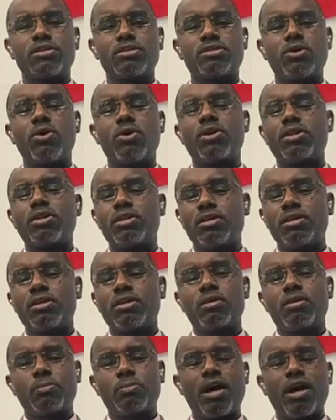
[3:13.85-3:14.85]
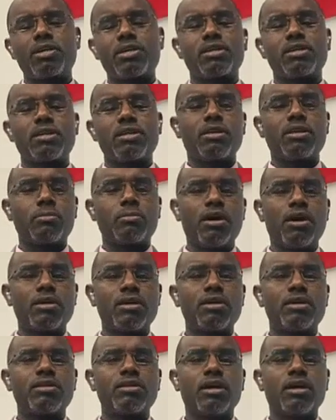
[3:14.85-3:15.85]
it's already priced in the
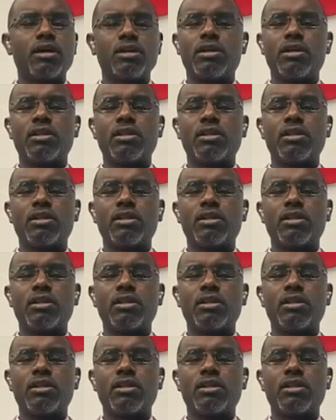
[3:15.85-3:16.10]
market,